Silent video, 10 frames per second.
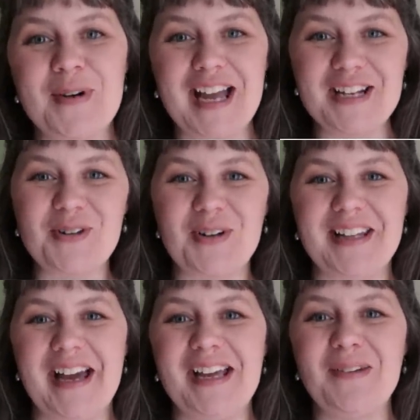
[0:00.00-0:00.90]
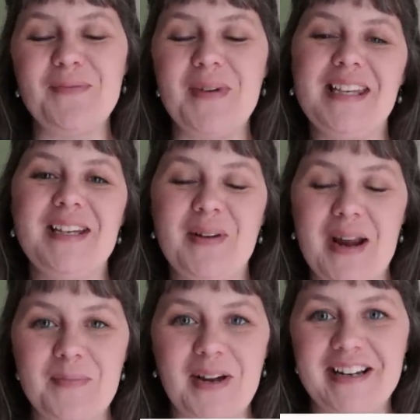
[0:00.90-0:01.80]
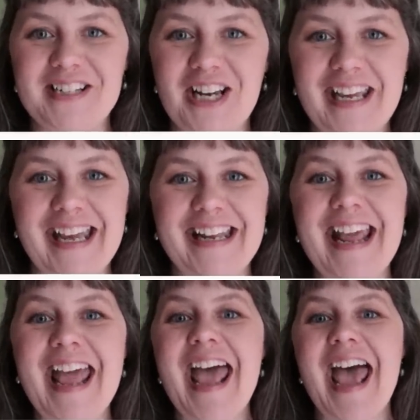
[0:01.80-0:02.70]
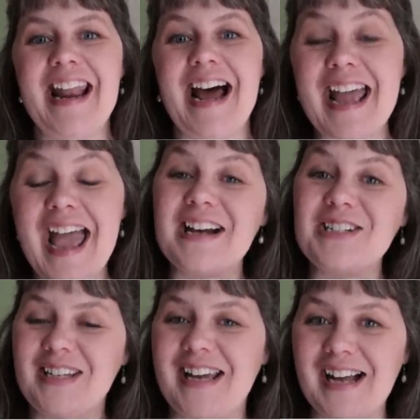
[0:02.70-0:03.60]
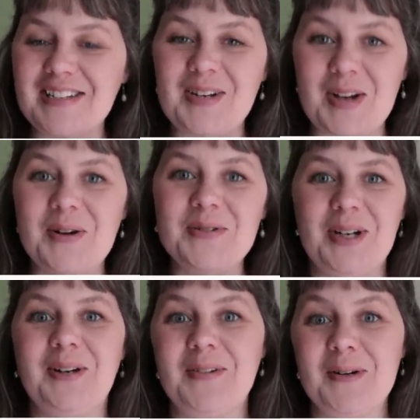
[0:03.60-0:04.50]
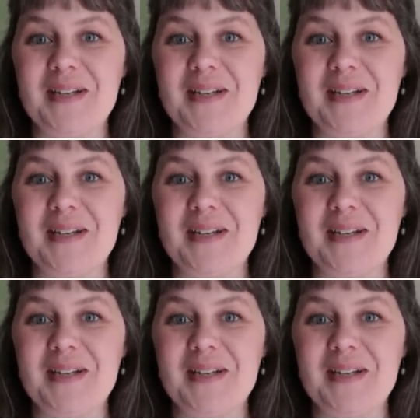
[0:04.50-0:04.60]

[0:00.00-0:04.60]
from A Country Life making cranberry chicken. And I actually got to know Jennifer